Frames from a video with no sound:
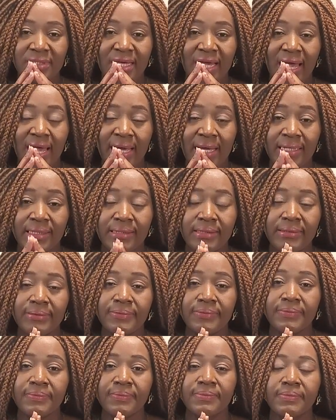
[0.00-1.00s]
And
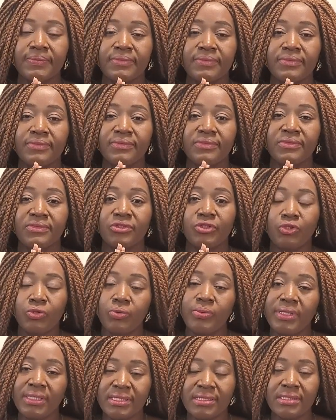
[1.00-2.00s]
2
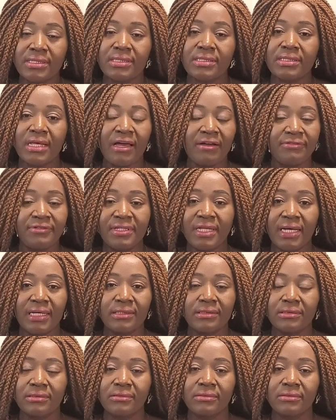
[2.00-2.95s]
weeks after,